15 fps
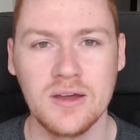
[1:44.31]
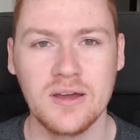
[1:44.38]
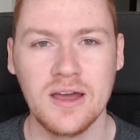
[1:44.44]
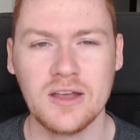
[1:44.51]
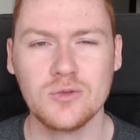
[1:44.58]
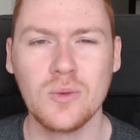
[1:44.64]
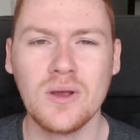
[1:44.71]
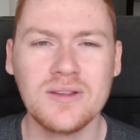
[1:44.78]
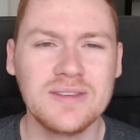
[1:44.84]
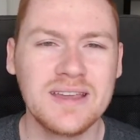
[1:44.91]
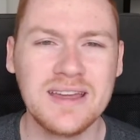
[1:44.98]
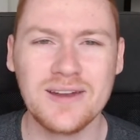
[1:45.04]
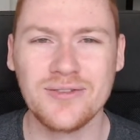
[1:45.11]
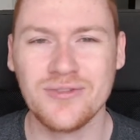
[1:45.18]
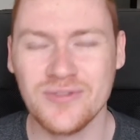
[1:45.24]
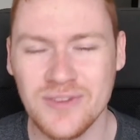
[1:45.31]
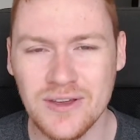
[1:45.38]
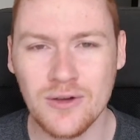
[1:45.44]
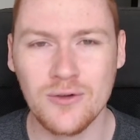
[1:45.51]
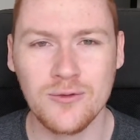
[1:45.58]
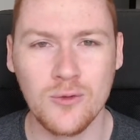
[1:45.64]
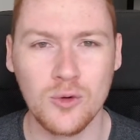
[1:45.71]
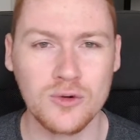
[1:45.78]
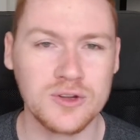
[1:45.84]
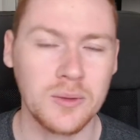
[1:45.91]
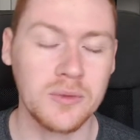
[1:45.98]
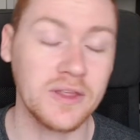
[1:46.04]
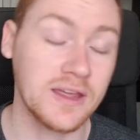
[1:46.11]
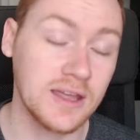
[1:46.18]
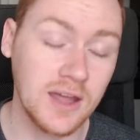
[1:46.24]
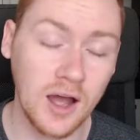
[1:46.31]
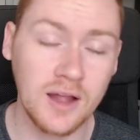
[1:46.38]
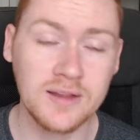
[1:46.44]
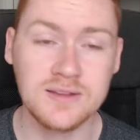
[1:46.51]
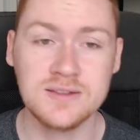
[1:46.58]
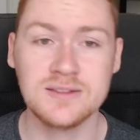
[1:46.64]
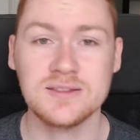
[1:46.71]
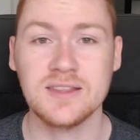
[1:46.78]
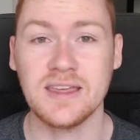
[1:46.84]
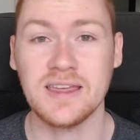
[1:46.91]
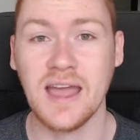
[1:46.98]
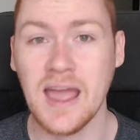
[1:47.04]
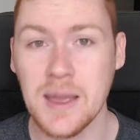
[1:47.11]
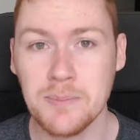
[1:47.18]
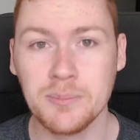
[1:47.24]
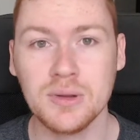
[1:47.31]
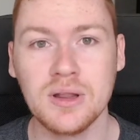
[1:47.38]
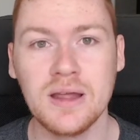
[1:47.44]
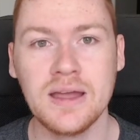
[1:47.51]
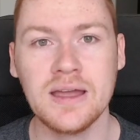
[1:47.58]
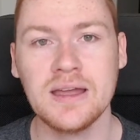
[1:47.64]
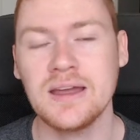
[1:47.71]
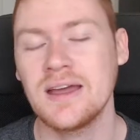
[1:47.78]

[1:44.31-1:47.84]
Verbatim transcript: as well as to get a feel for some of the guns, the gameplay,